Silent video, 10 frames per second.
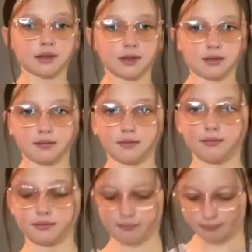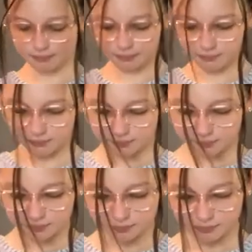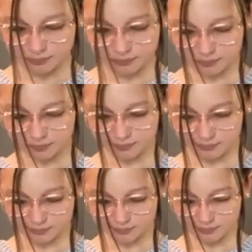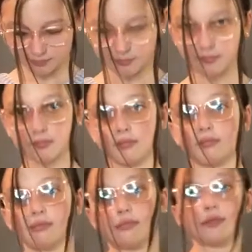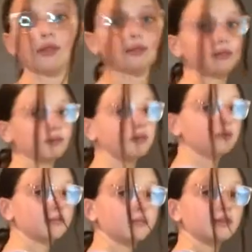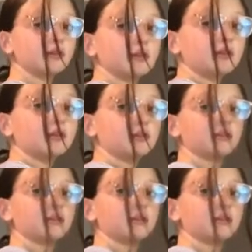like a little bit of a longer back and a slit on the side.